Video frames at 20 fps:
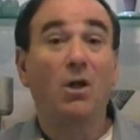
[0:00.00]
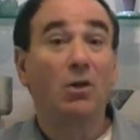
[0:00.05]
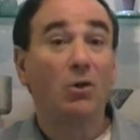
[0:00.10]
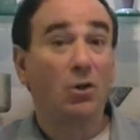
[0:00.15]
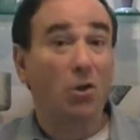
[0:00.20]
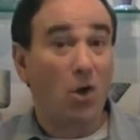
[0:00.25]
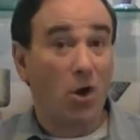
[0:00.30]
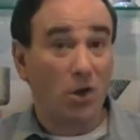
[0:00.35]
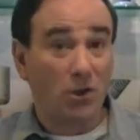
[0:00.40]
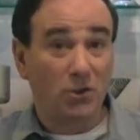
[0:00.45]

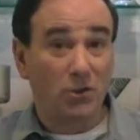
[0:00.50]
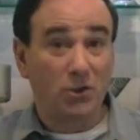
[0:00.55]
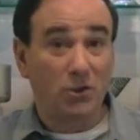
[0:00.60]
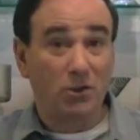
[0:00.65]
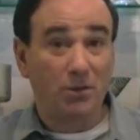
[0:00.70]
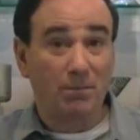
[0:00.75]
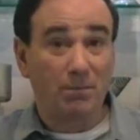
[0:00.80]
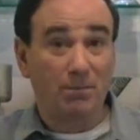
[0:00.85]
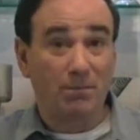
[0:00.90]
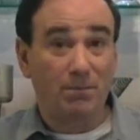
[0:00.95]

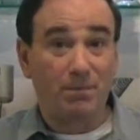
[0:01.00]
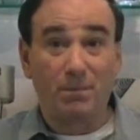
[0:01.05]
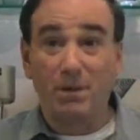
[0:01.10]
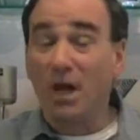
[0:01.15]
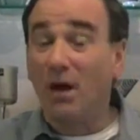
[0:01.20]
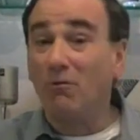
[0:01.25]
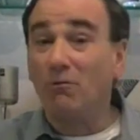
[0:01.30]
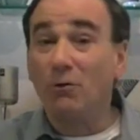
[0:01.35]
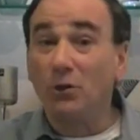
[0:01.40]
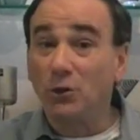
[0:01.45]
long-term
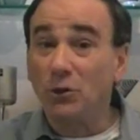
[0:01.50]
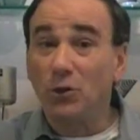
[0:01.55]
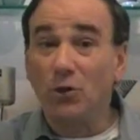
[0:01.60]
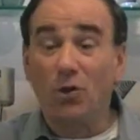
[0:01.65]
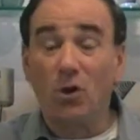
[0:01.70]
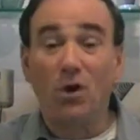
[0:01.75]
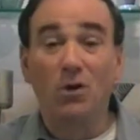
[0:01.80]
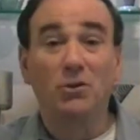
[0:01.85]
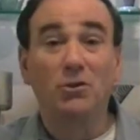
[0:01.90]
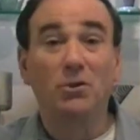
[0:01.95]
coverage or
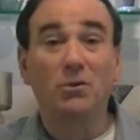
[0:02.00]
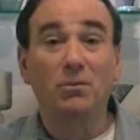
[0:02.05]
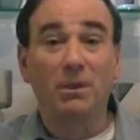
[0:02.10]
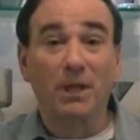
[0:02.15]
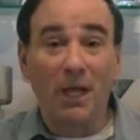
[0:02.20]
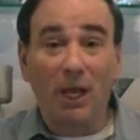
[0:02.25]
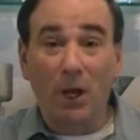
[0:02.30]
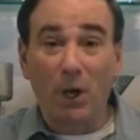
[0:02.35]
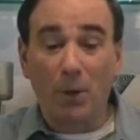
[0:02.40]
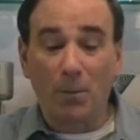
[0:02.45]
long-term
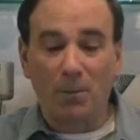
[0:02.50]
care